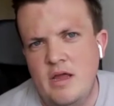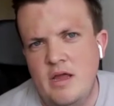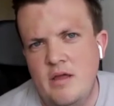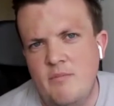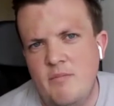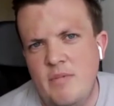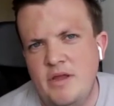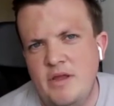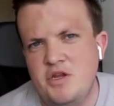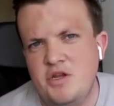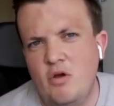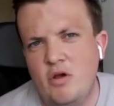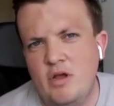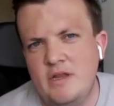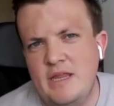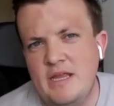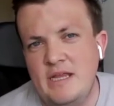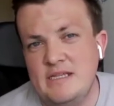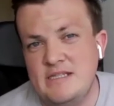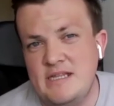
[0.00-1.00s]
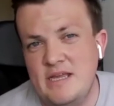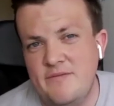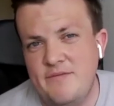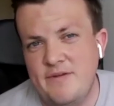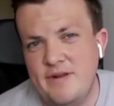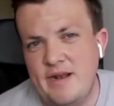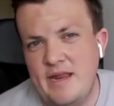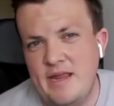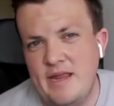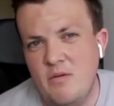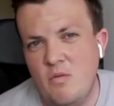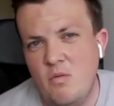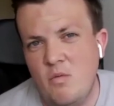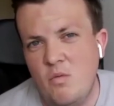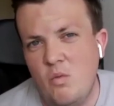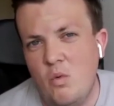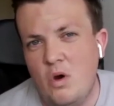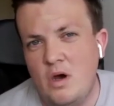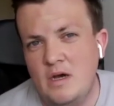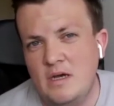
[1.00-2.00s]
made you look at things differently.
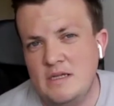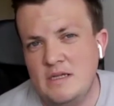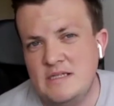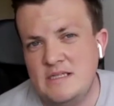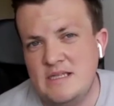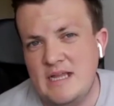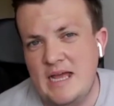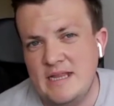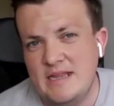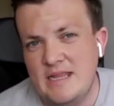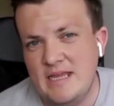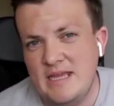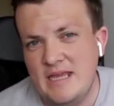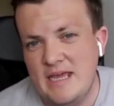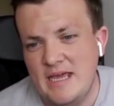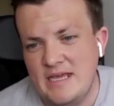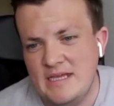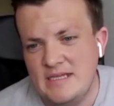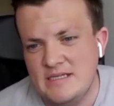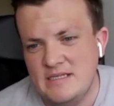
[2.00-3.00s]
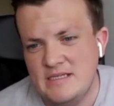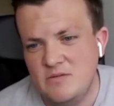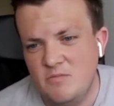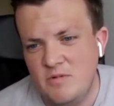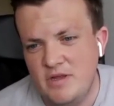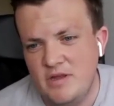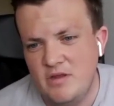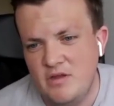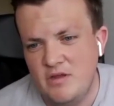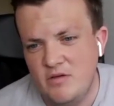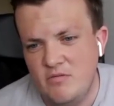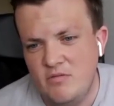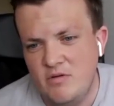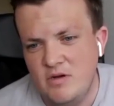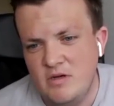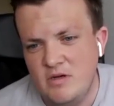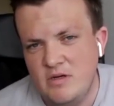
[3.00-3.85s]
Was that the case with you?